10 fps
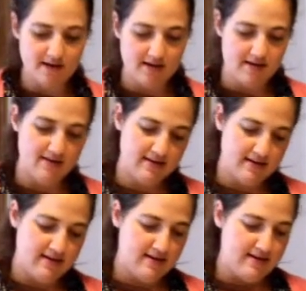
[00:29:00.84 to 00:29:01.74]
because
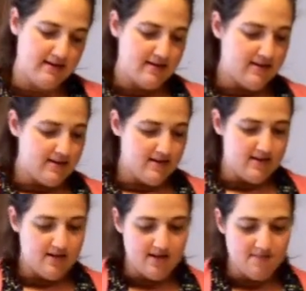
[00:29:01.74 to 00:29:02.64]

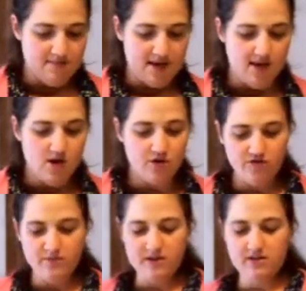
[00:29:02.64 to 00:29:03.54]
my
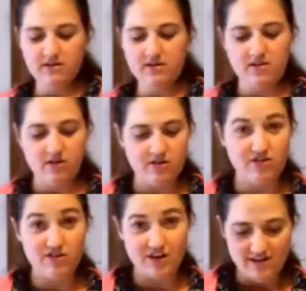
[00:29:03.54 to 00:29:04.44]
husband,
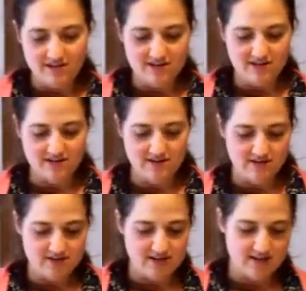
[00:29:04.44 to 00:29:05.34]
Andre,
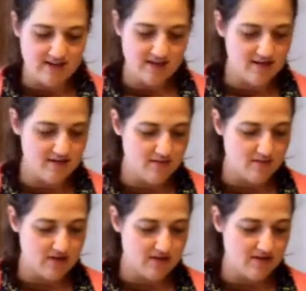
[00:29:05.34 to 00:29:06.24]
started drinking
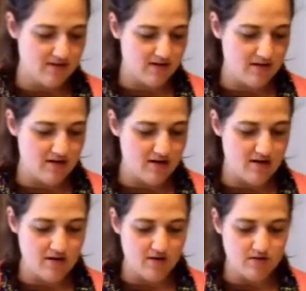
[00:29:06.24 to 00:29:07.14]
with
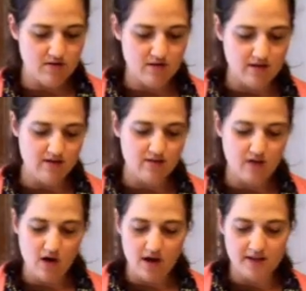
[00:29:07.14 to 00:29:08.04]
his
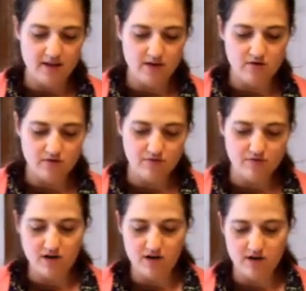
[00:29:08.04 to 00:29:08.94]
colleague, our new
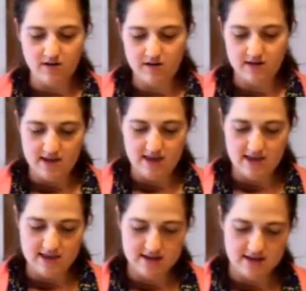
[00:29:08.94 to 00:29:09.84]
friend,
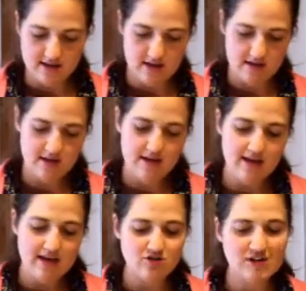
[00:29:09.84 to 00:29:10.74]
and
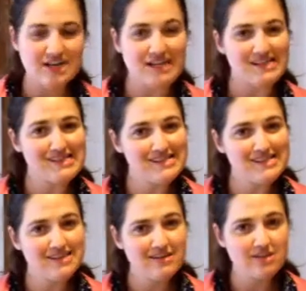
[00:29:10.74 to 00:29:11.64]
drank a
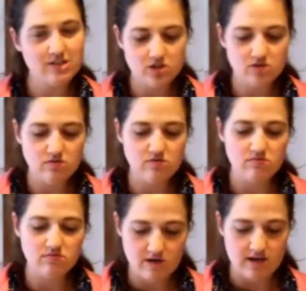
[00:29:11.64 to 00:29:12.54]
little
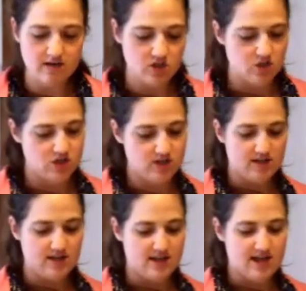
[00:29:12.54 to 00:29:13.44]
too much.
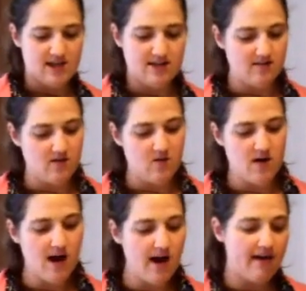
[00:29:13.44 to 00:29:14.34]
And so
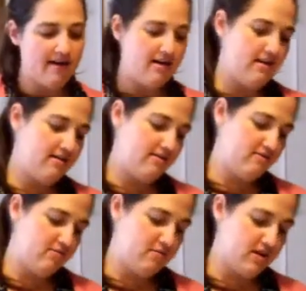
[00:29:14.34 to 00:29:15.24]
I've
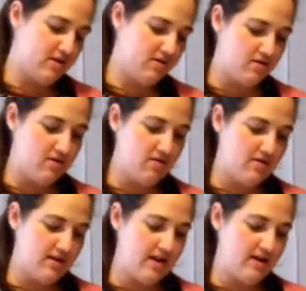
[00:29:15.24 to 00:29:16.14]
been up
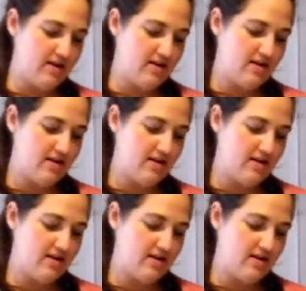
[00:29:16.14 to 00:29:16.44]
all night